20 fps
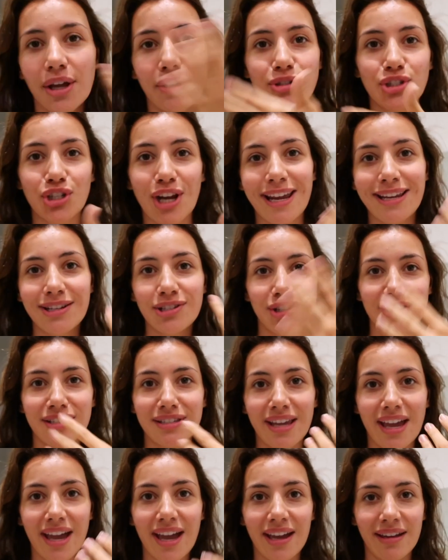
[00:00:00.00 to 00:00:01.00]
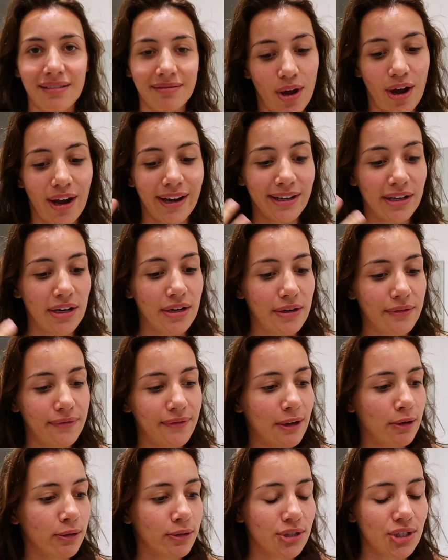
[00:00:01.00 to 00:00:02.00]
No changes yet. I can only
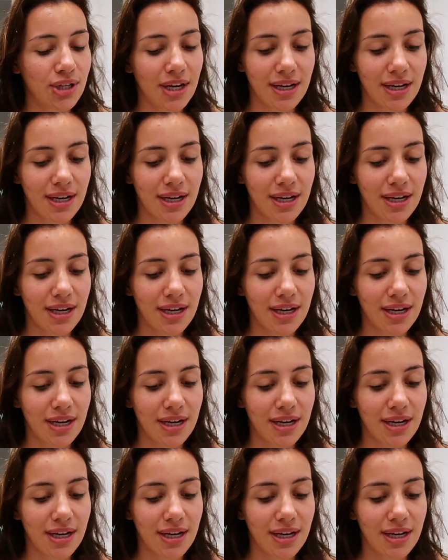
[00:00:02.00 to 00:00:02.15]
feel the